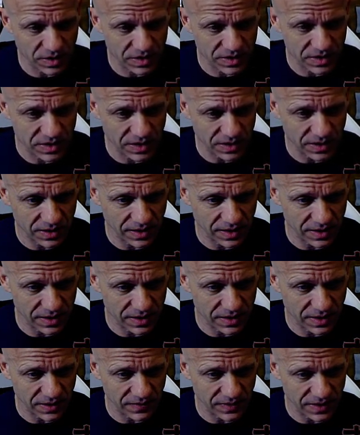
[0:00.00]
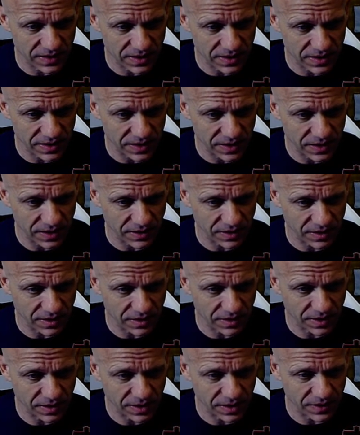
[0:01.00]
see that DVT
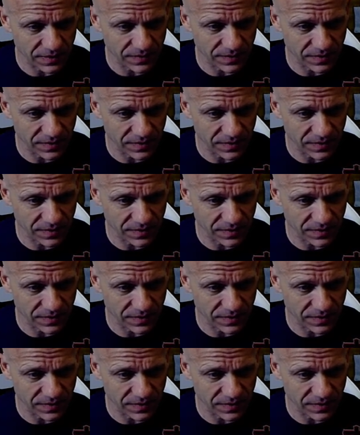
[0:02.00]
30